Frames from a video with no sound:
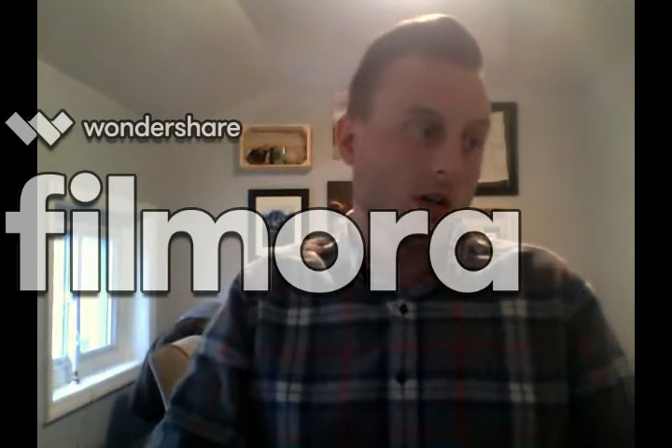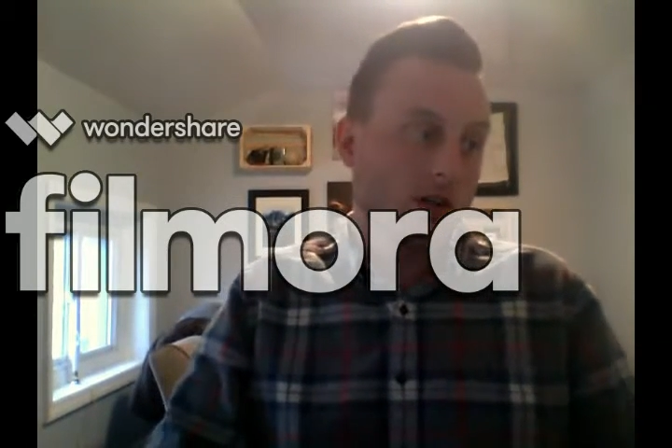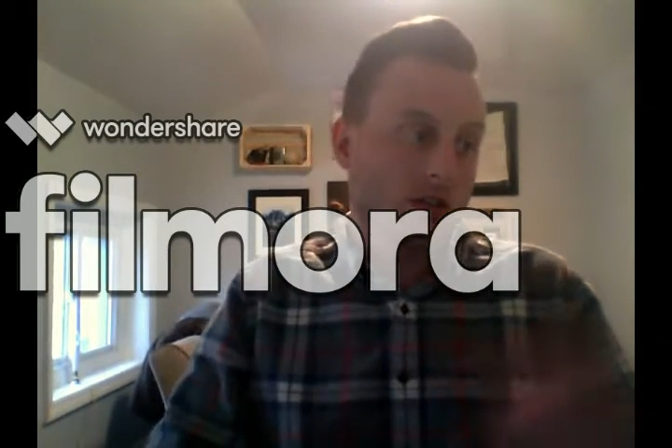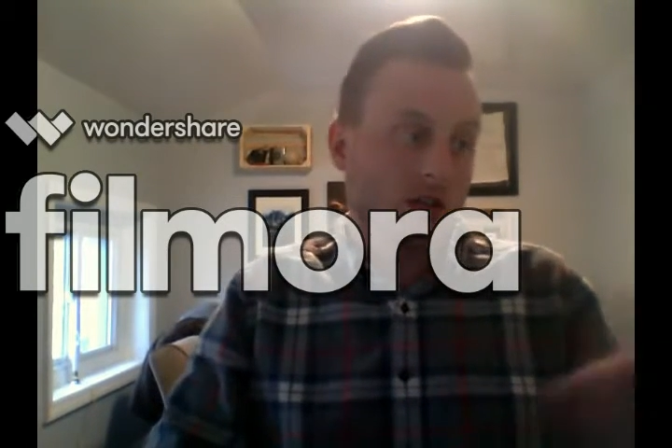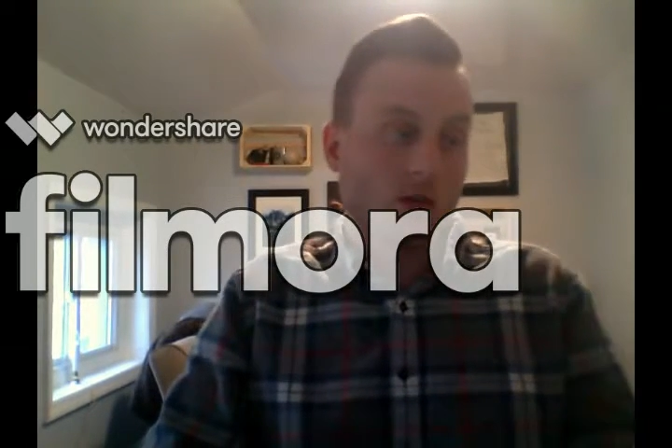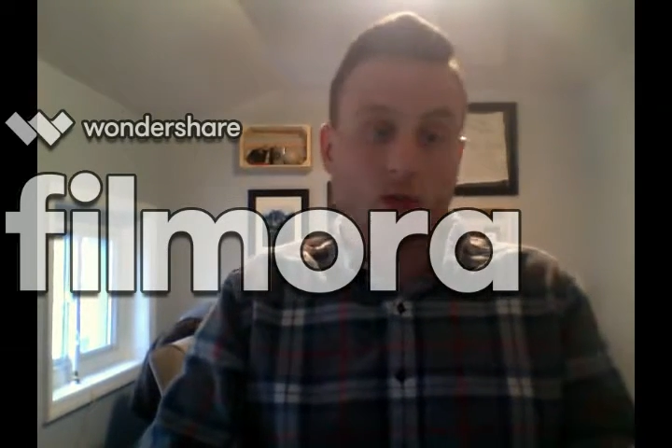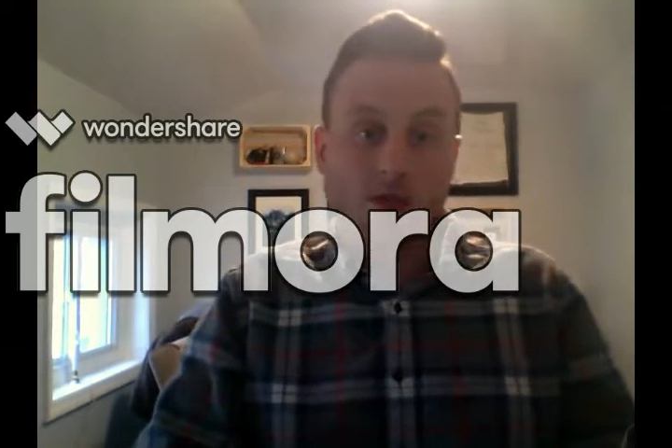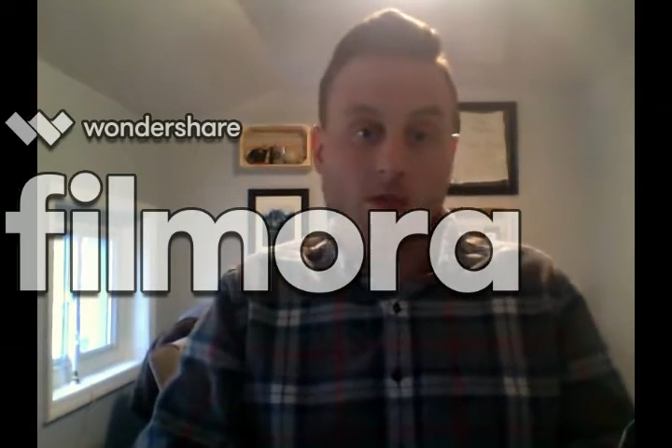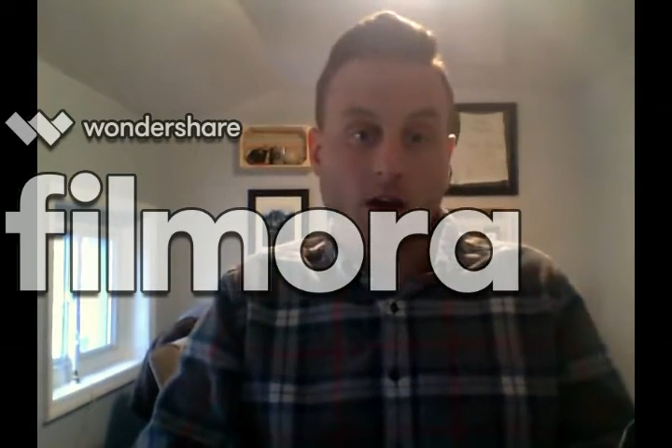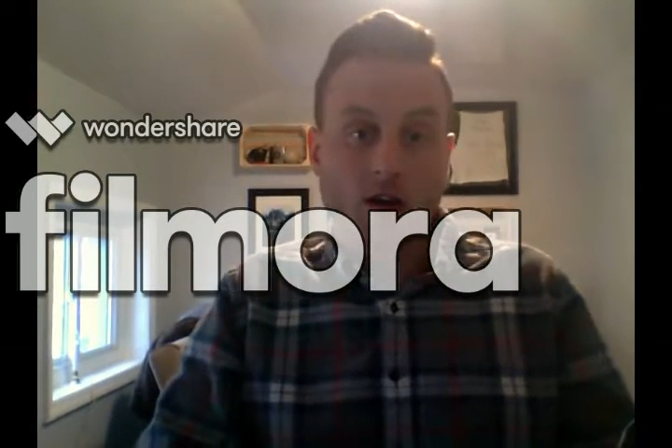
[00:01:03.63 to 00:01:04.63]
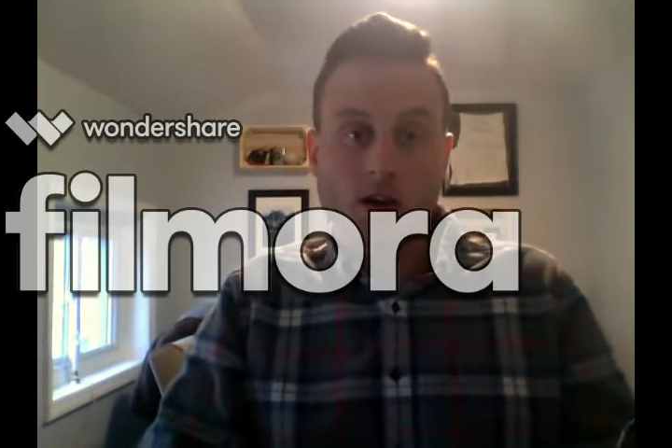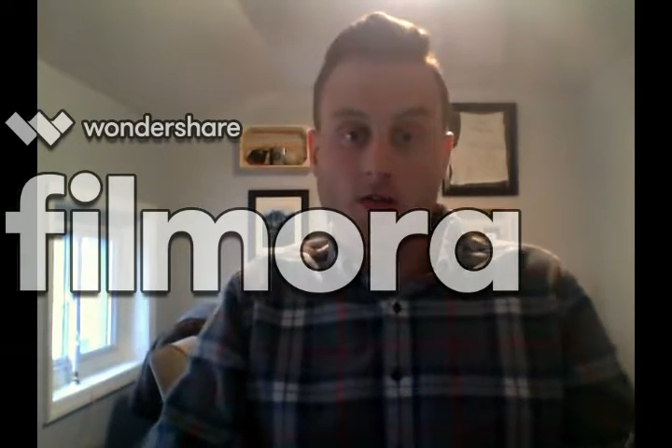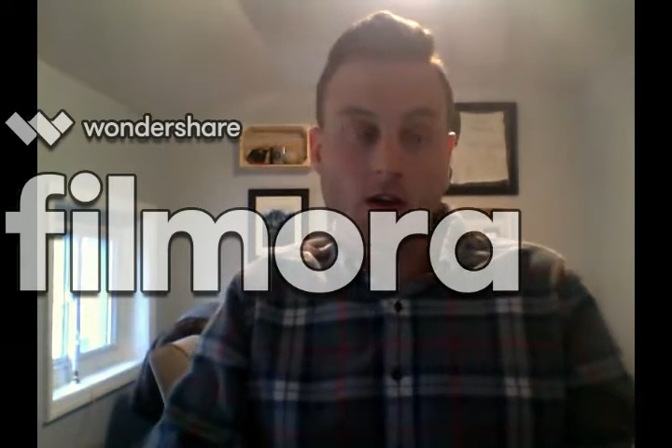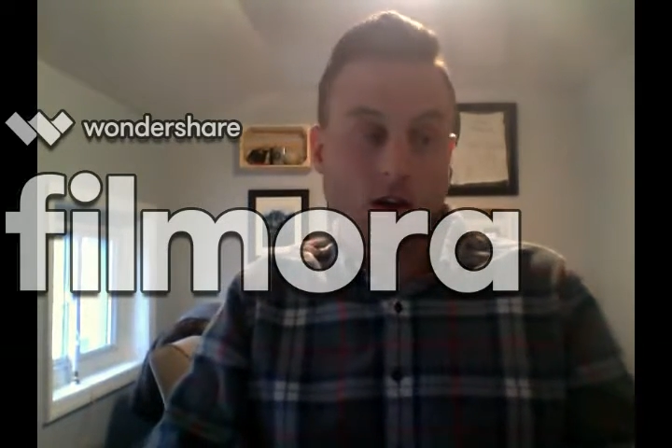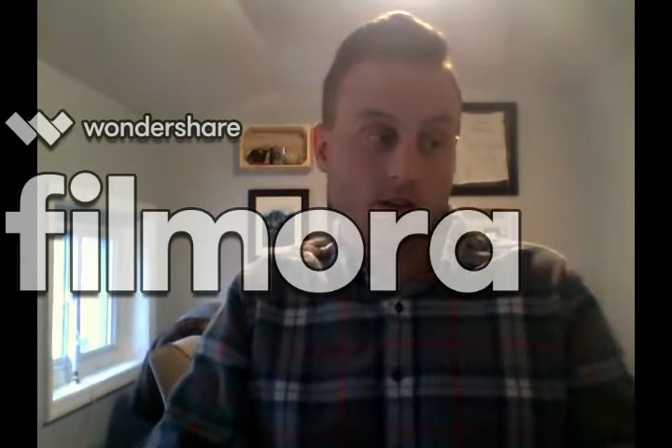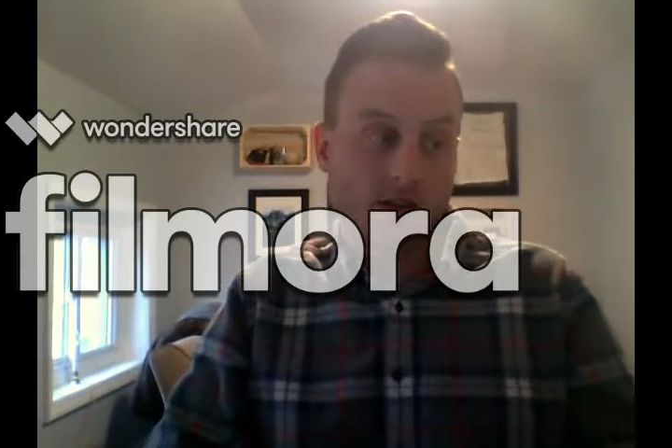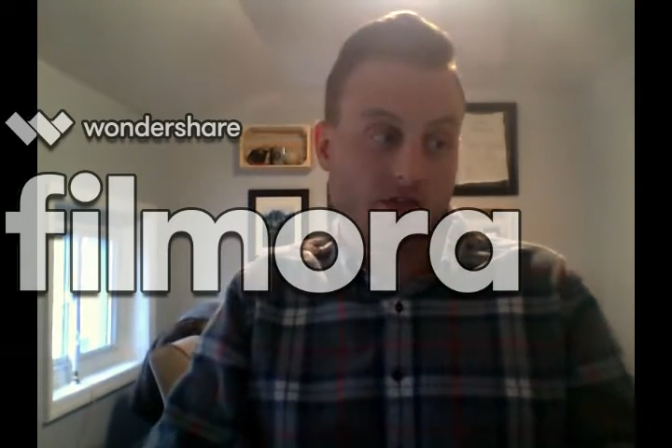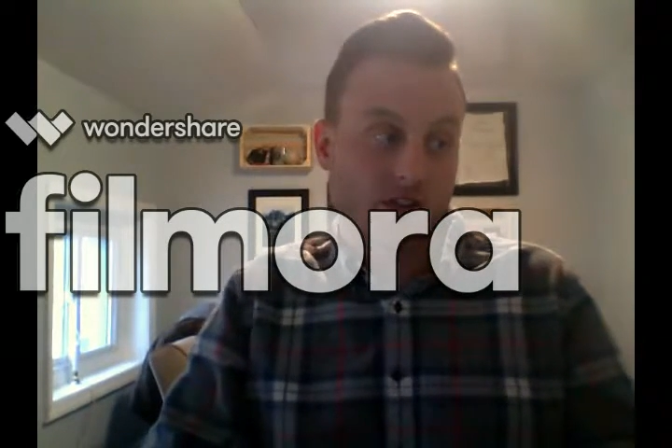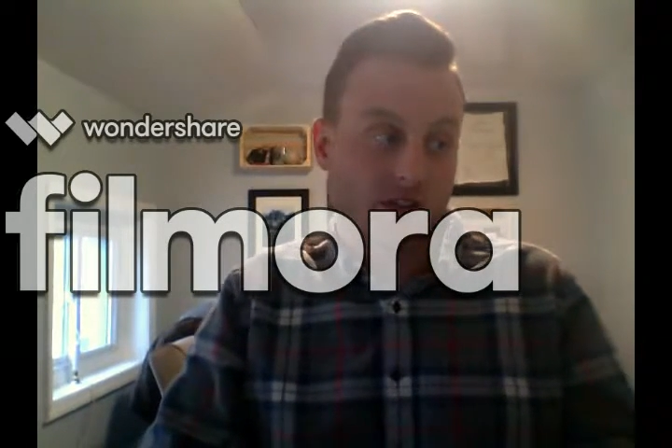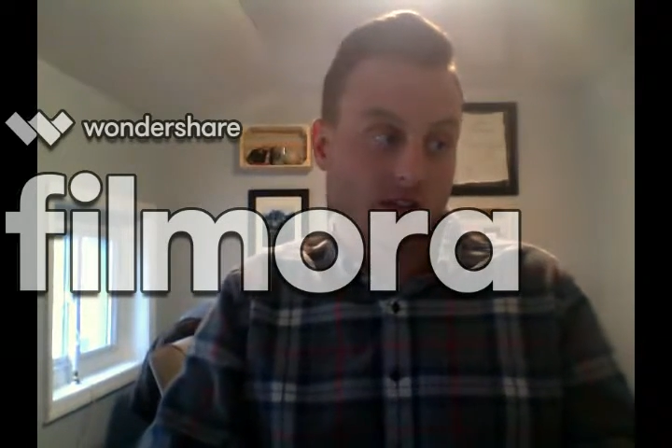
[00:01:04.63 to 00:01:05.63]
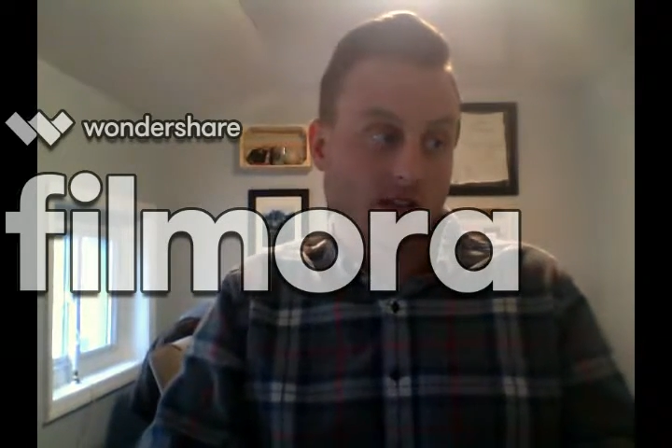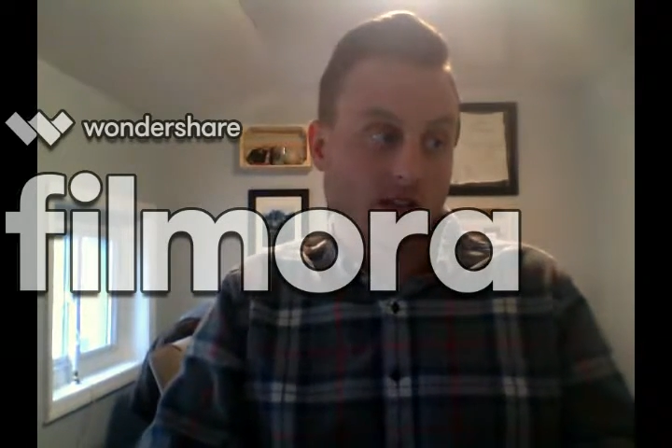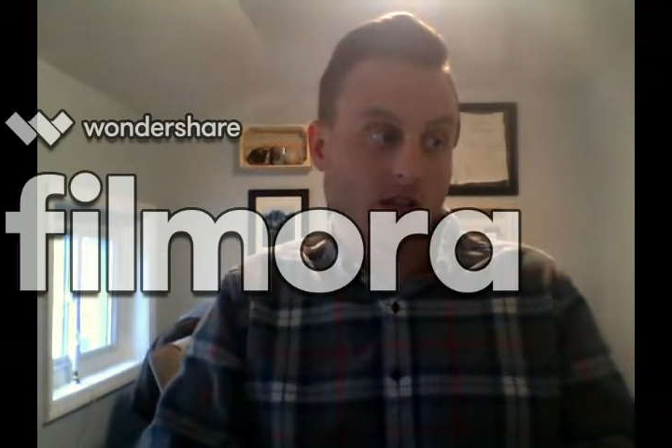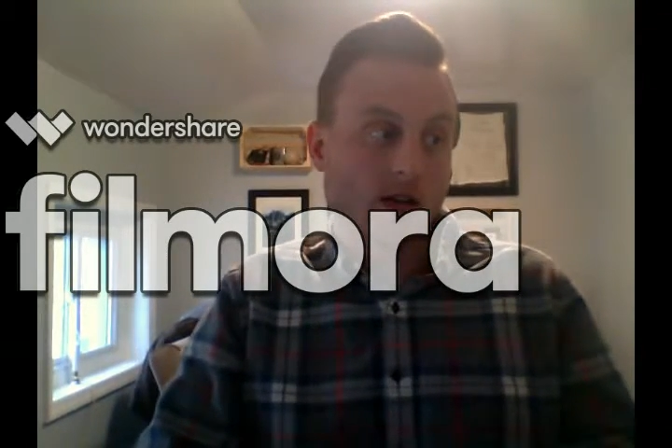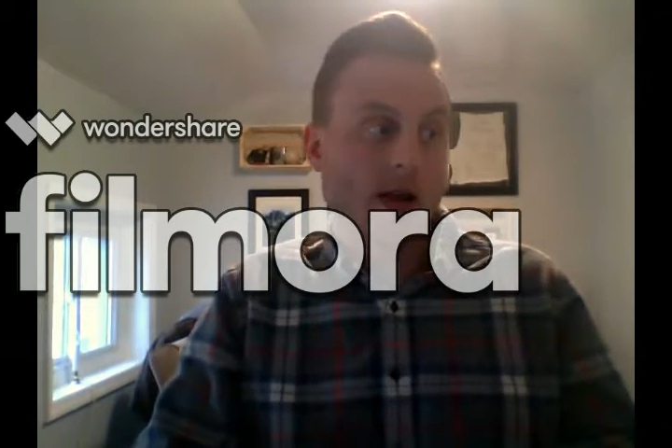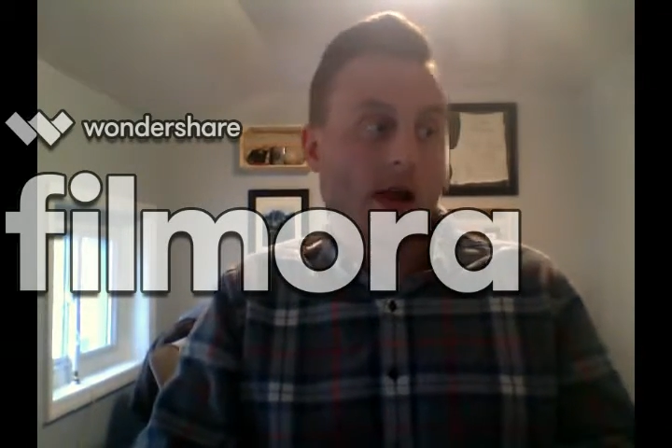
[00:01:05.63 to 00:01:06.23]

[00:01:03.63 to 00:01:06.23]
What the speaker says: just a little brief background on this vision sensor.